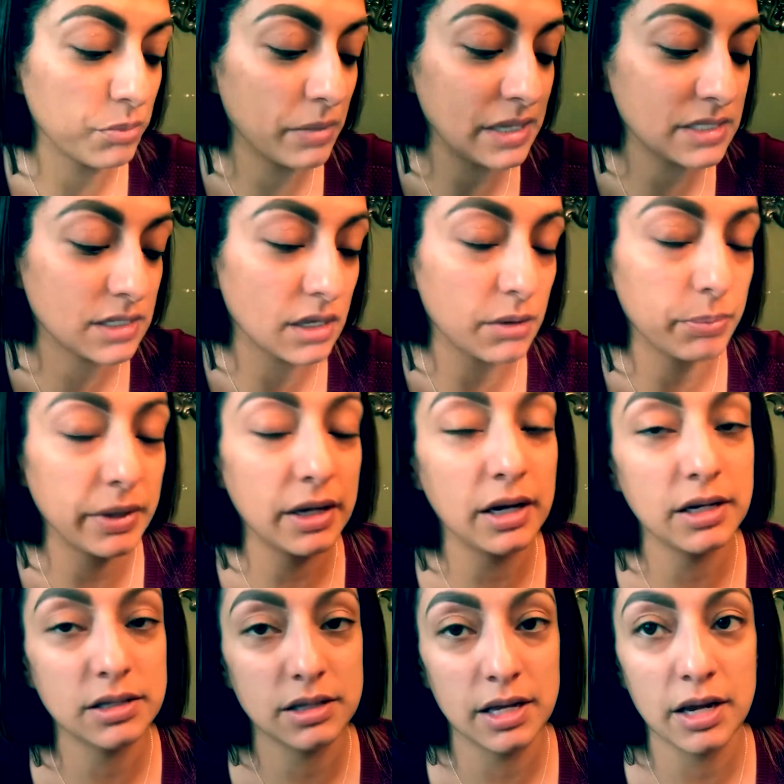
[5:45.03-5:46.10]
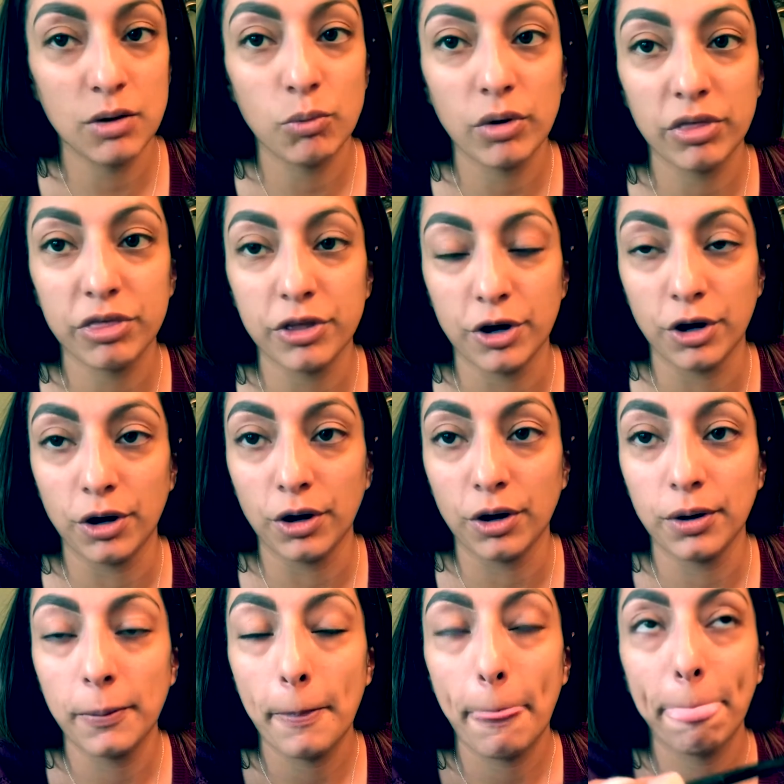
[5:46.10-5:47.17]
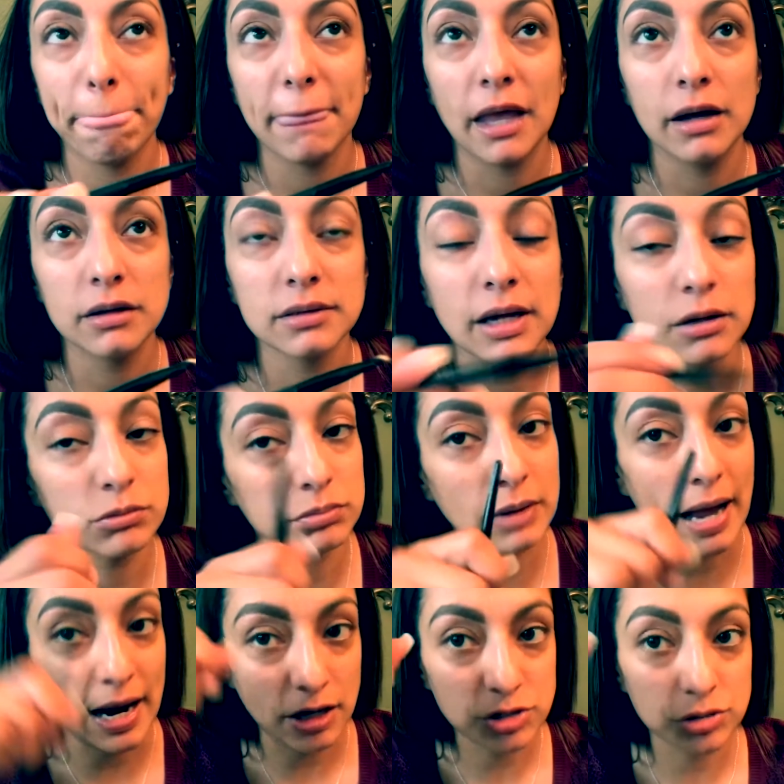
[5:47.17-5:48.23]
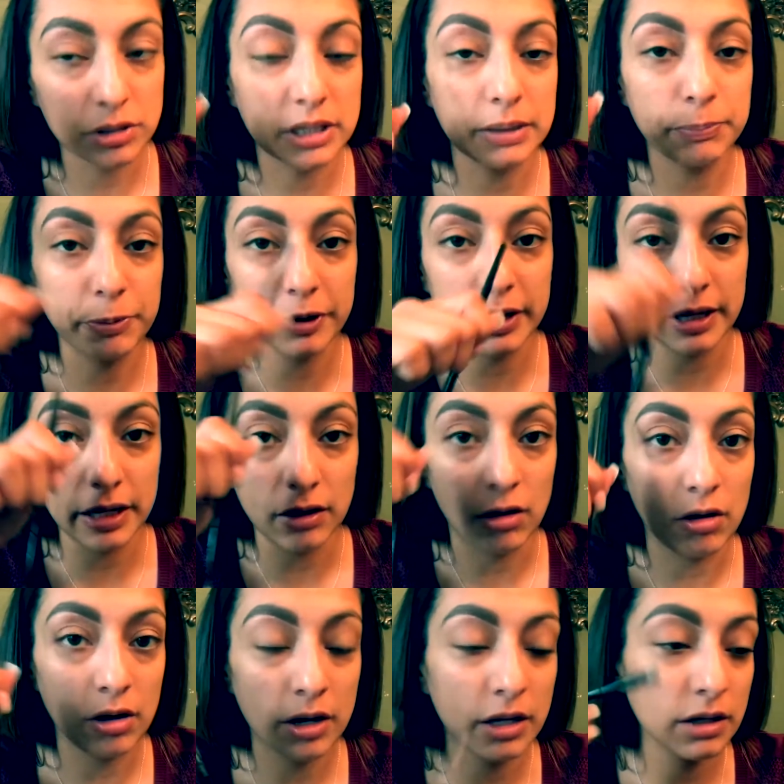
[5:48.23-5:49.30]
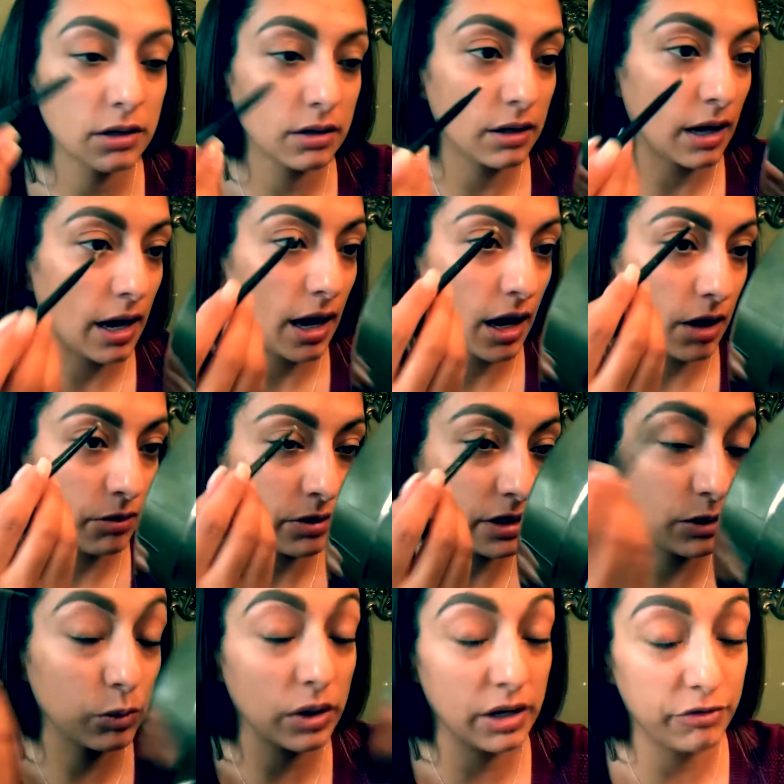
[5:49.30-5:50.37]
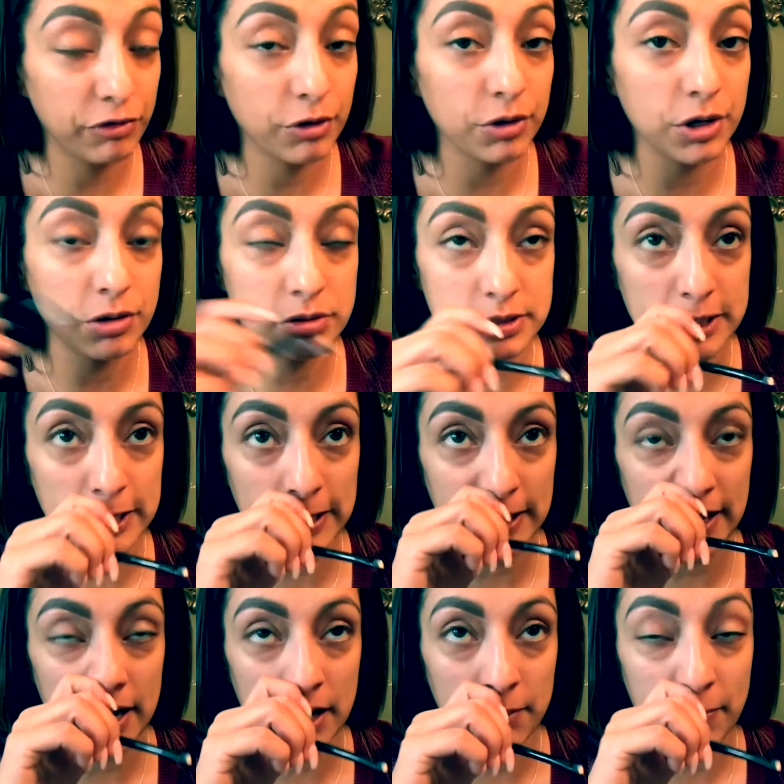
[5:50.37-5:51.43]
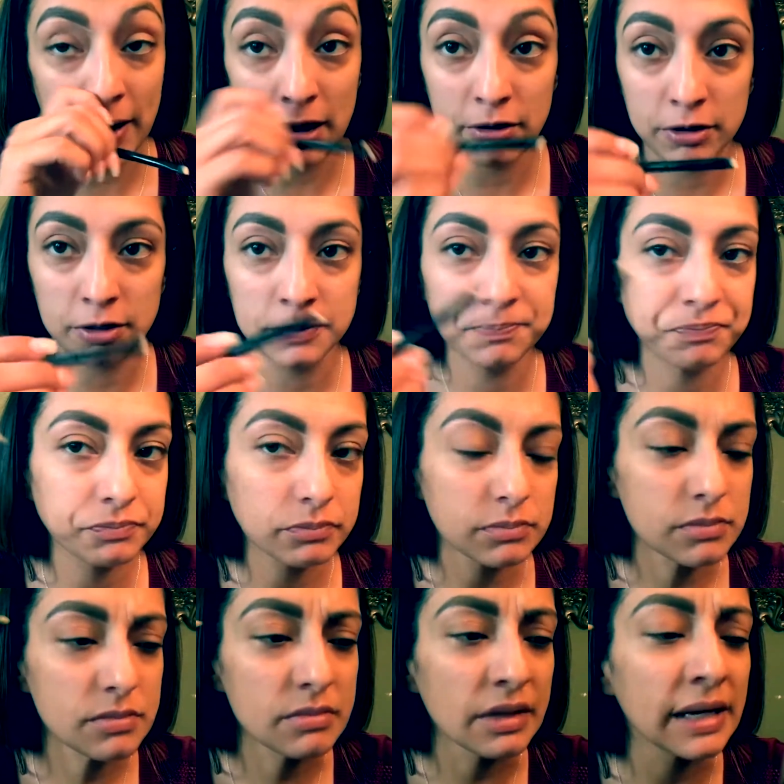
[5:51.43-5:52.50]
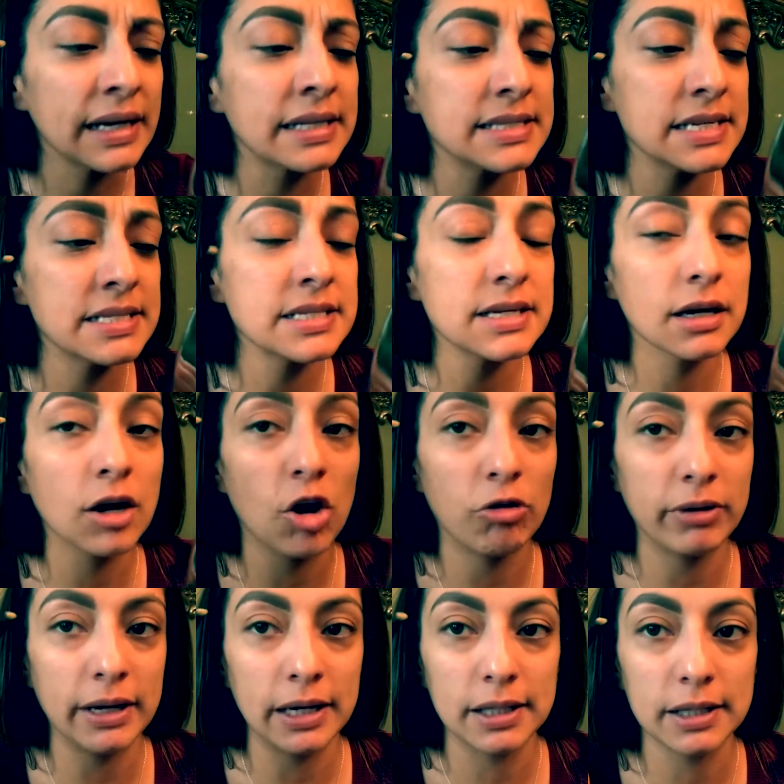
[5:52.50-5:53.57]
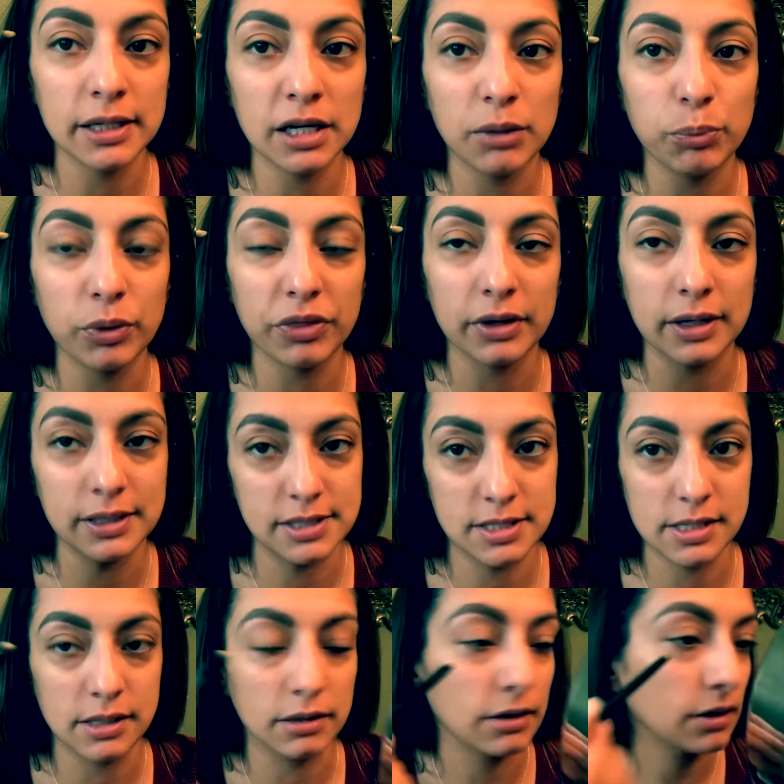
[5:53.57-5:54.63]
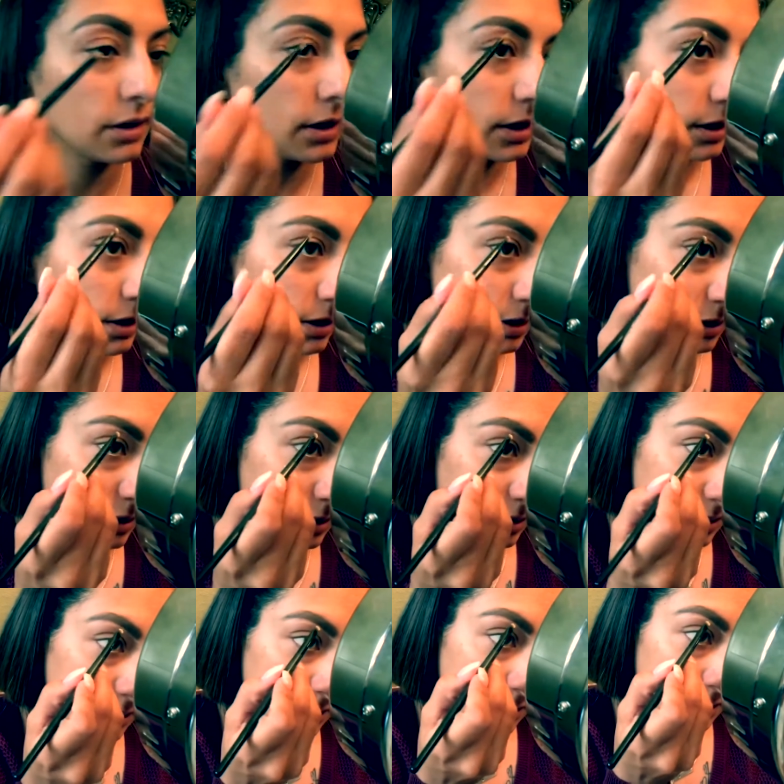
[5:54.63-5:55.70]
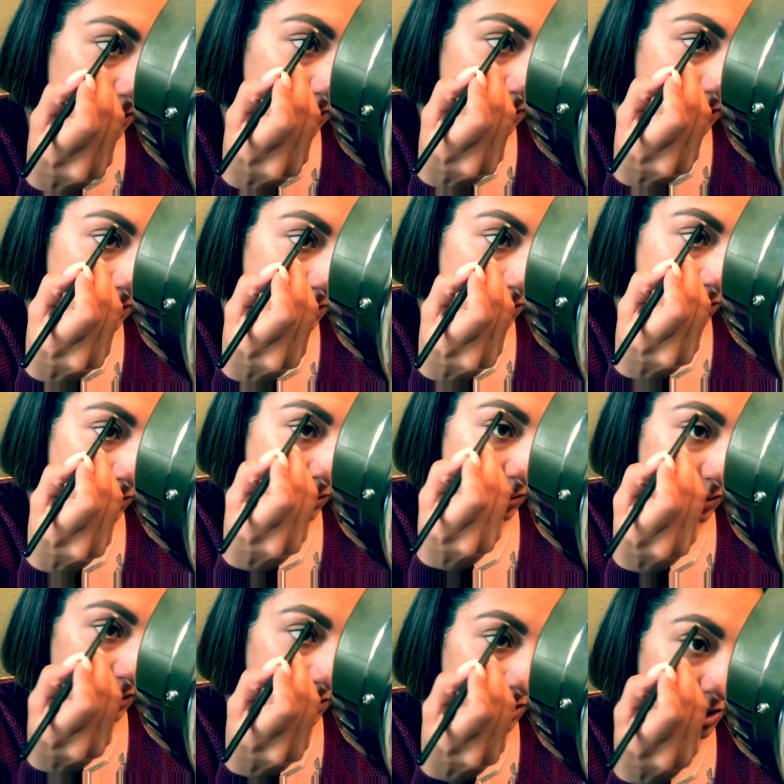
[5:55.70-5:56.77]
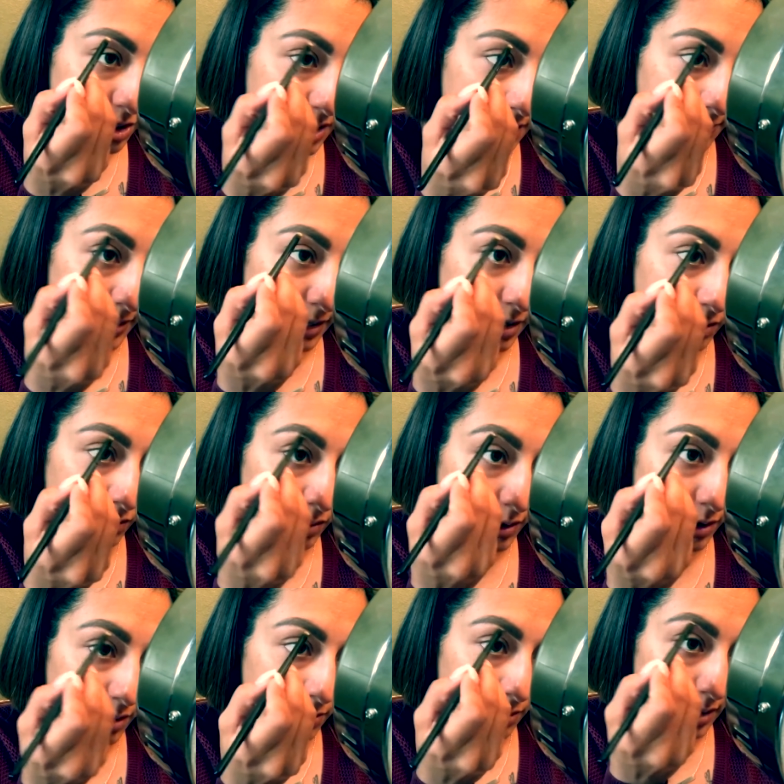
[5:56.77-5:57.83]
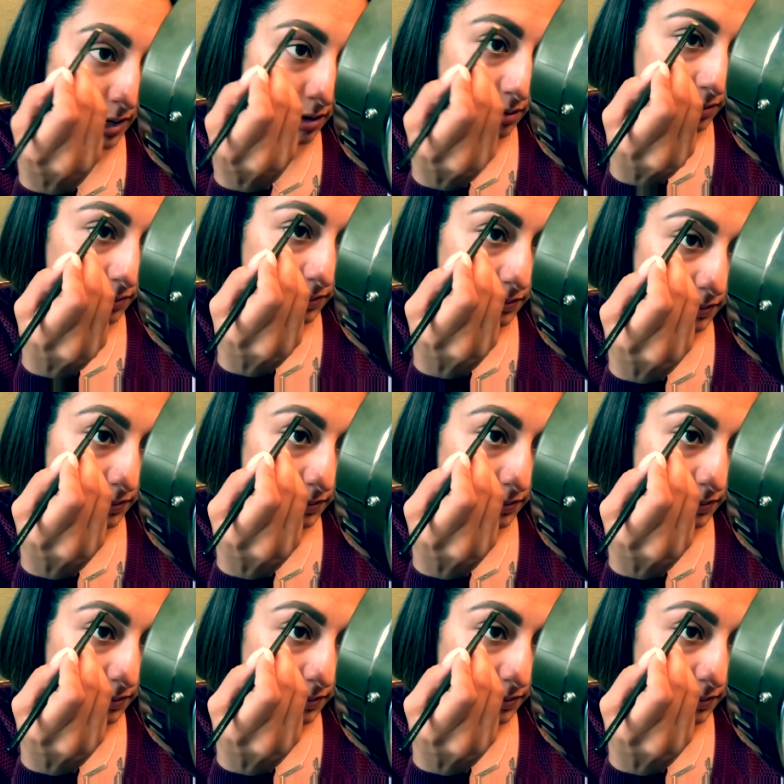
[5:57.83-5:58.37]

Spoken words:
you mess up anything with your, like actually putting it on, if you're using a powder, it's easy to go in and clean up with a concealer, because you shape how you want your brow.